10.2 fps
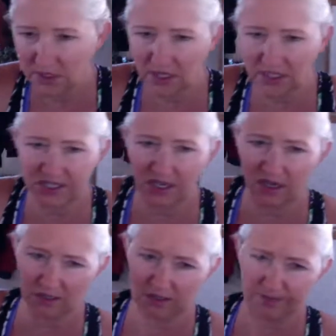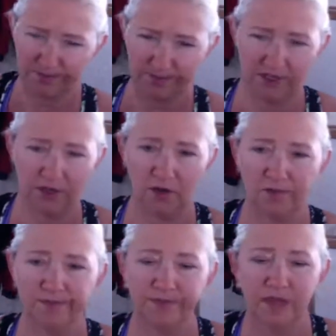It sucks. So
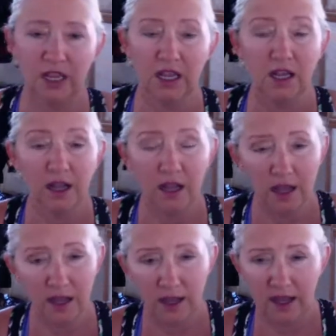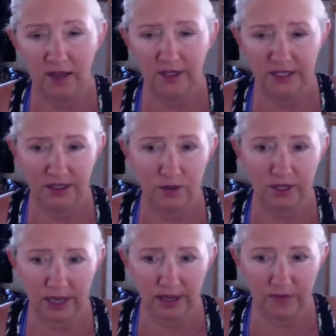I have to deal with
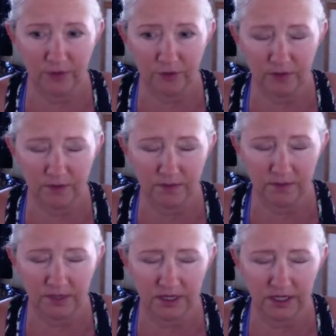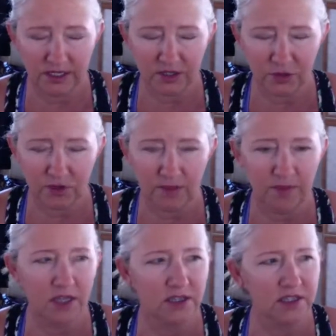that for the next 3
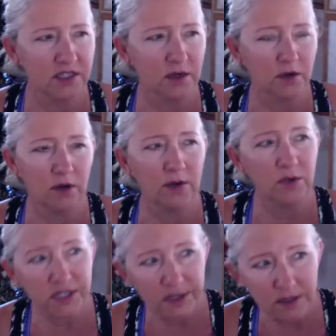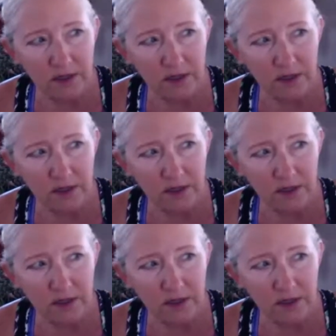months. So I wasn't